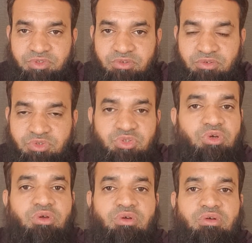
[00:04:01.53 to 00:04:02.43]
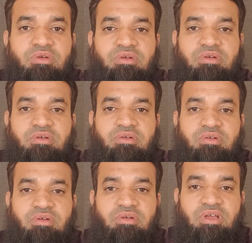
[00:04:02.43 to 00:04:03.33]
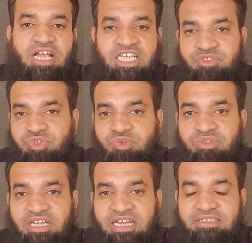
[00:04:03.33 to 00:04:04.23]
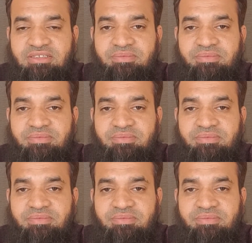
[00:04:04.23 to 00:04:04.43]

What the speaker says: So as we know that